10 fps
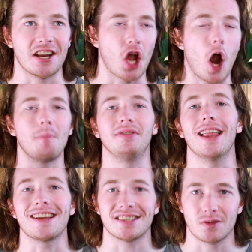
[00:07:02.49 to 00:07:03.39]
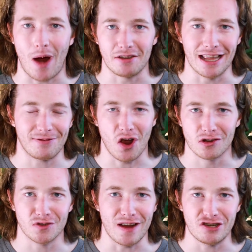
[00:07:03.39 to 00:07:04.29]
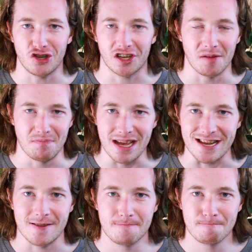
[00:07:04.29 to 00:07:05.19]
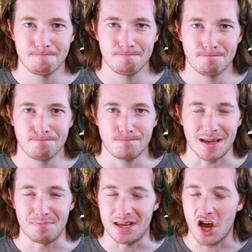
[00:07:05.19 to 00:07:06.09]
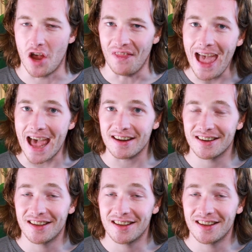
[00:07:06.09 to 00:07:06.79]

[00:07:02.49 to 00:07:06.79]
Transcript: and complex wildlife conservation can be. And beyond that,